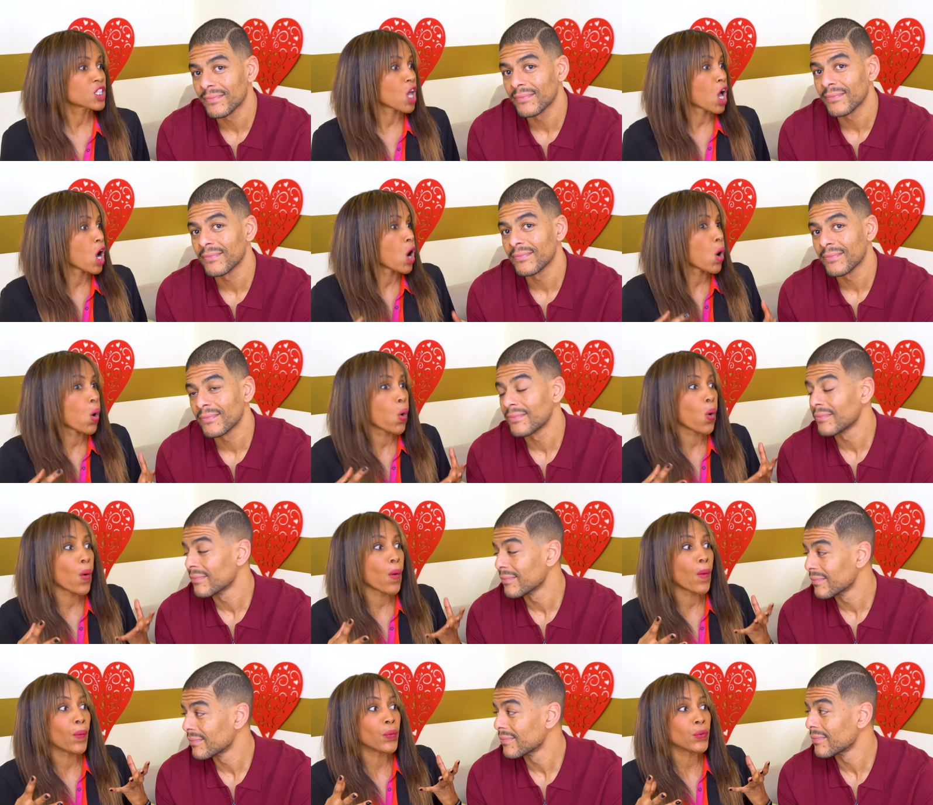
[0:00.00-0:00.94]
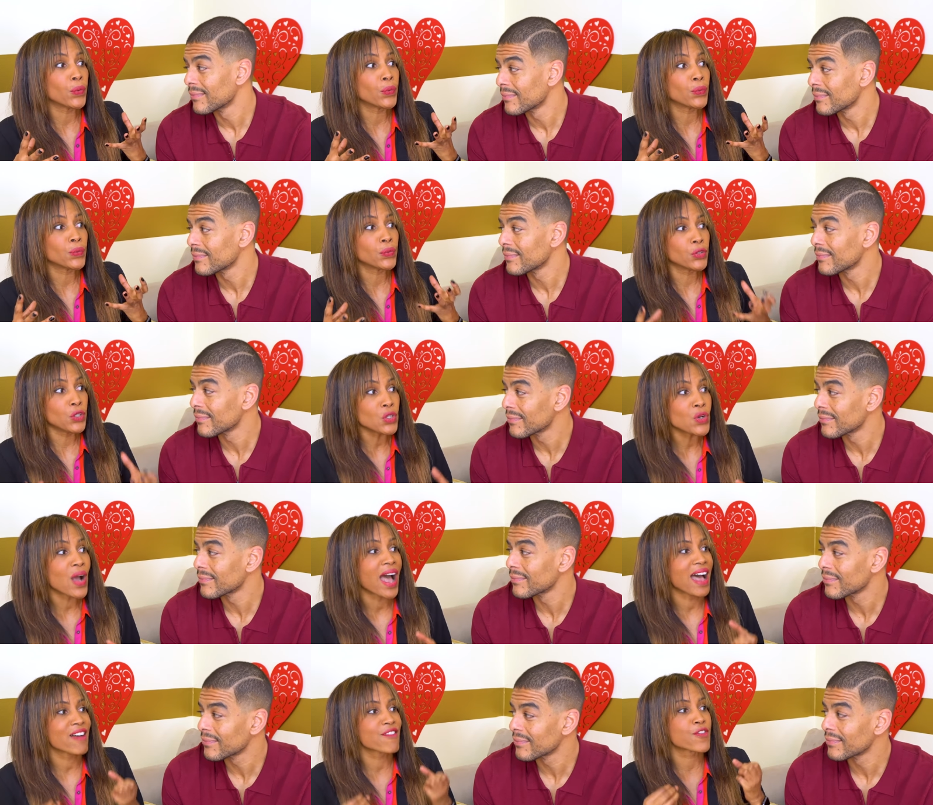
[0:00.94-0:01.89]
Speaker 1: So
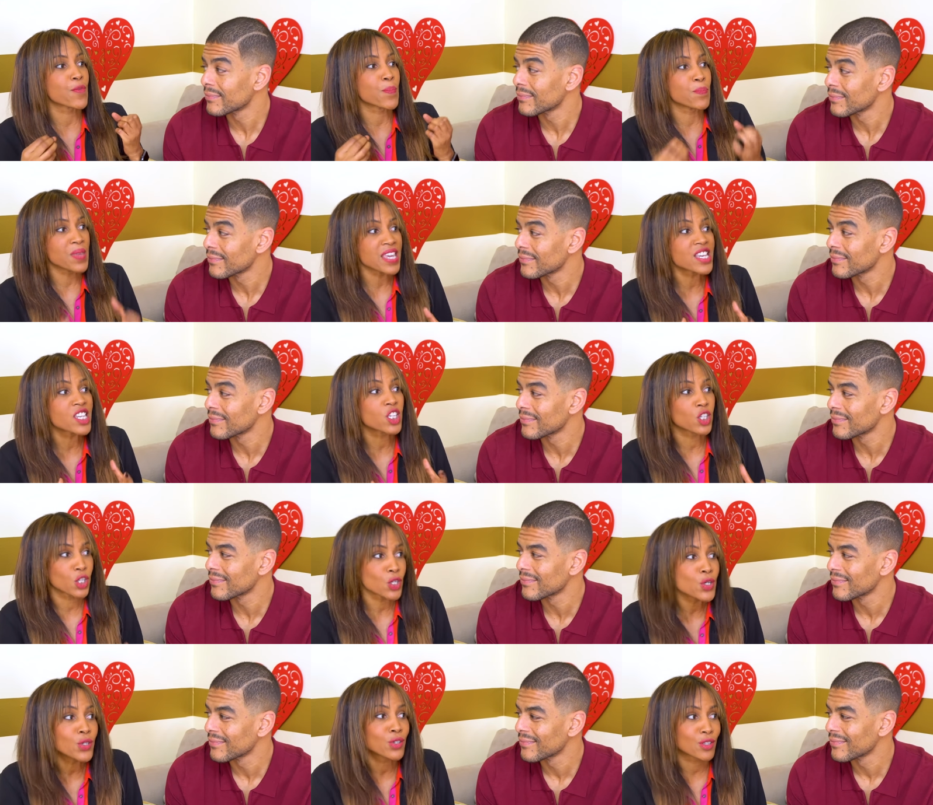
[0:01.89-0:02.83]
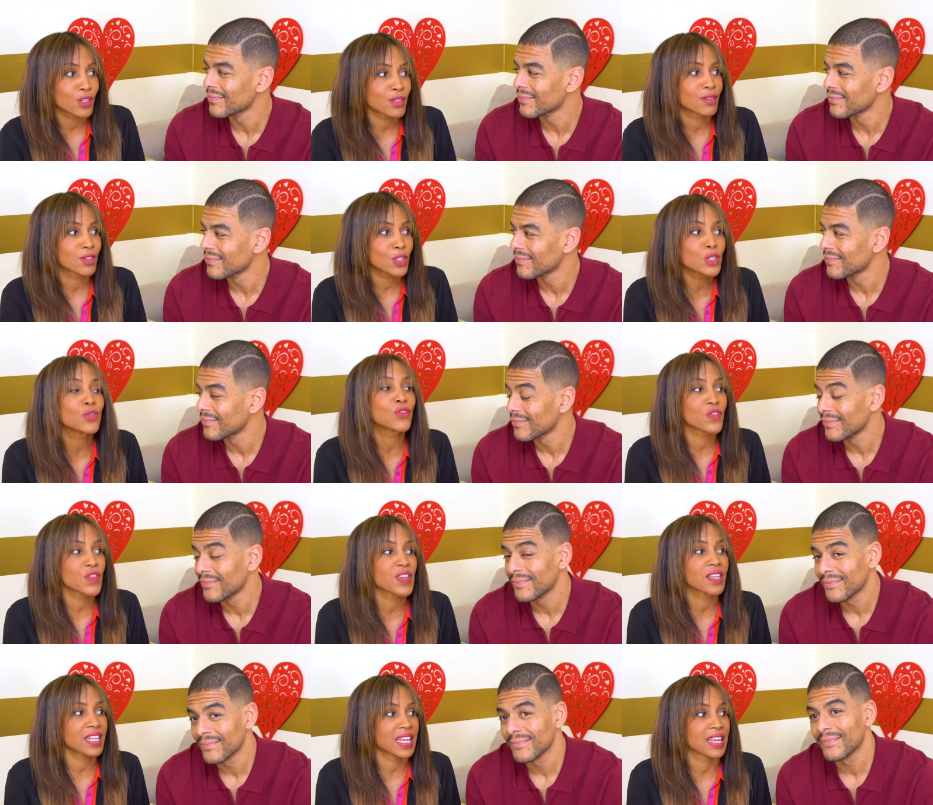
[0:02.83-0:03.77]
you have big shoes to
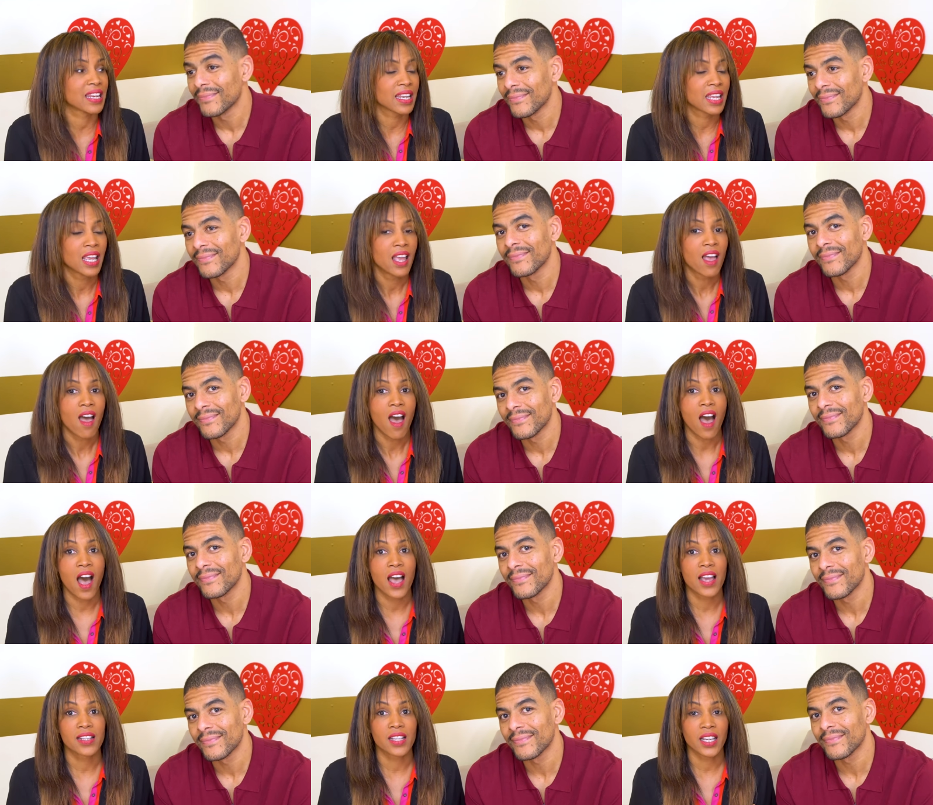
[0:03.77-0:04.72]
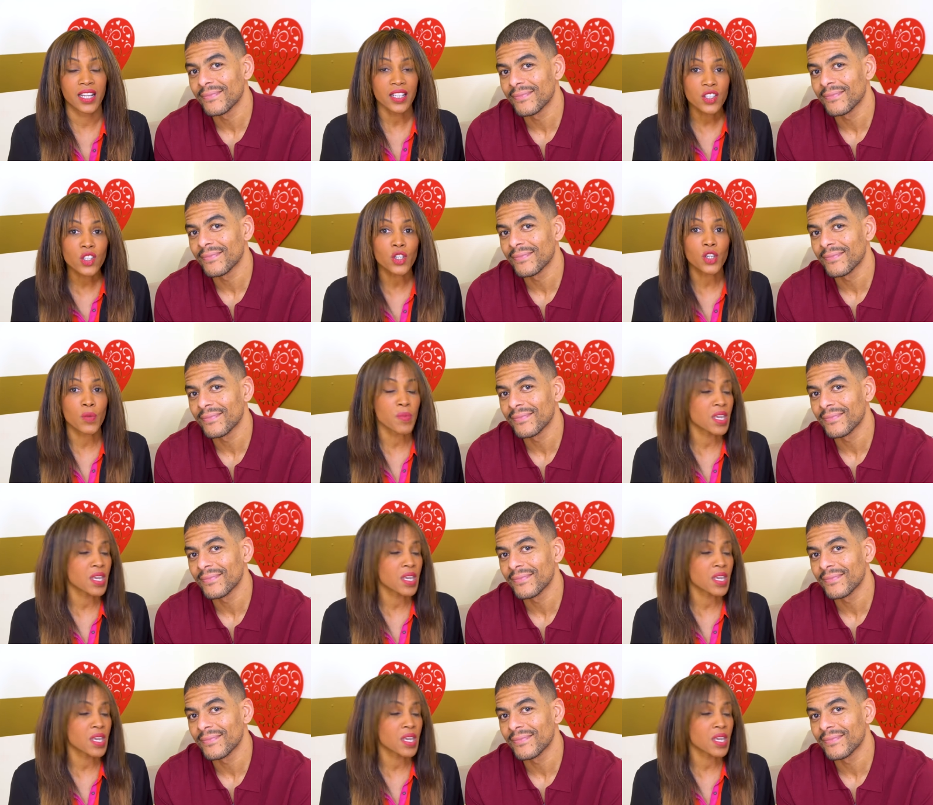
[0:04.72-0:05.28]
fill in, and it took